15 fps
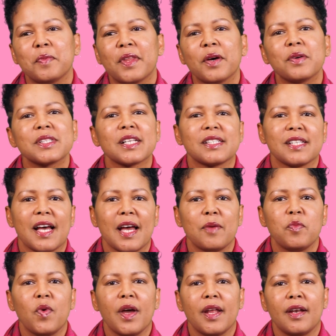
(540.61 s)
There was a
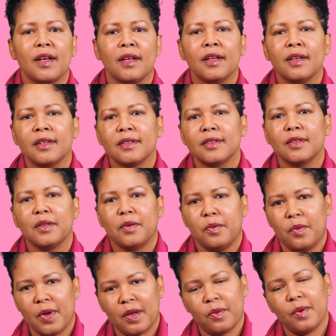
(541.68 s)
time when
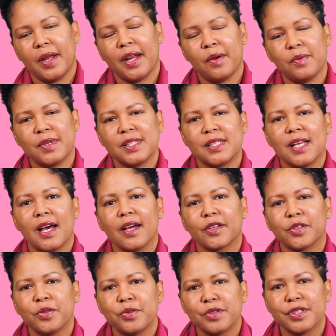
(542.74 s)
I was
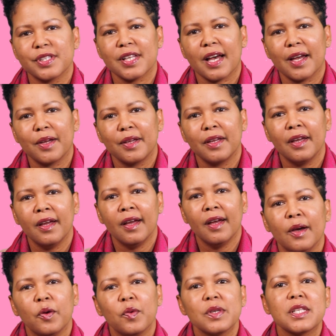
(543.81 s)
diagnosed, I
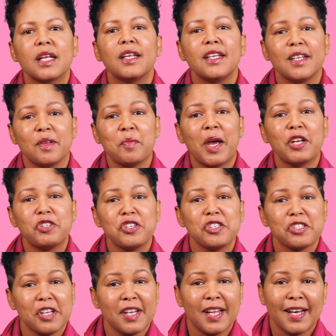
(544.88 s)
was a leader in my
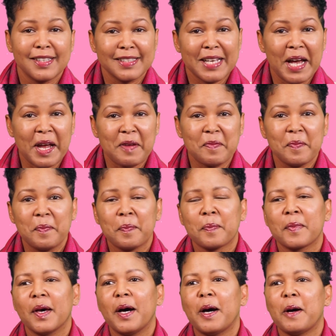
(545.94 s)
church at that time,
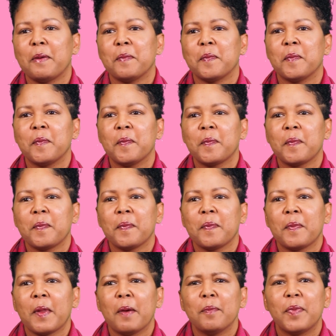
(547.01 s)

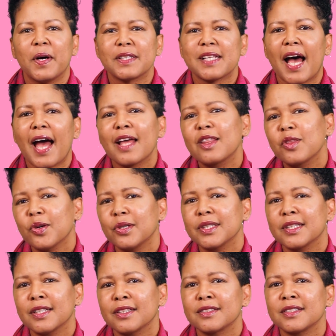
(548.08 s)
but I
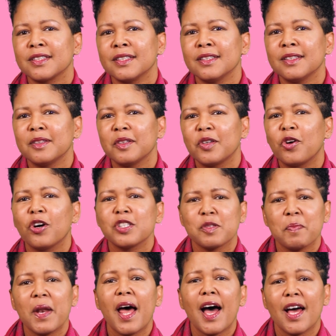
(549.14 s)
thought that God's
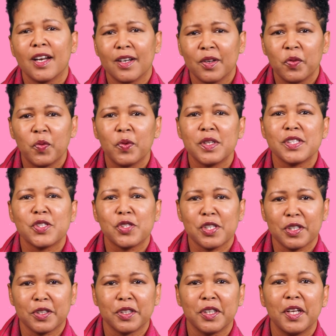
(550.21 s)
plan was
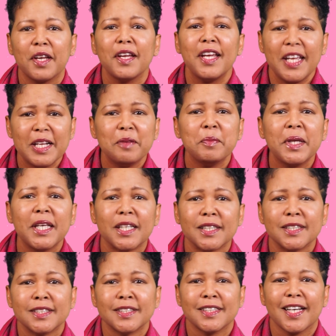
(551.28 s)
to heal me
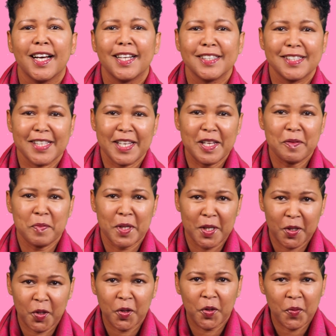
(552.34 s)
and to heal
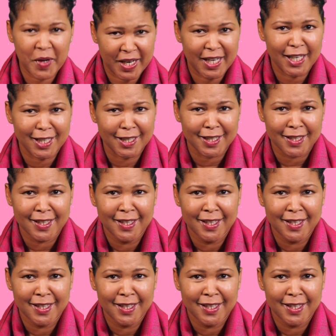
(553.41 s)
me quickly.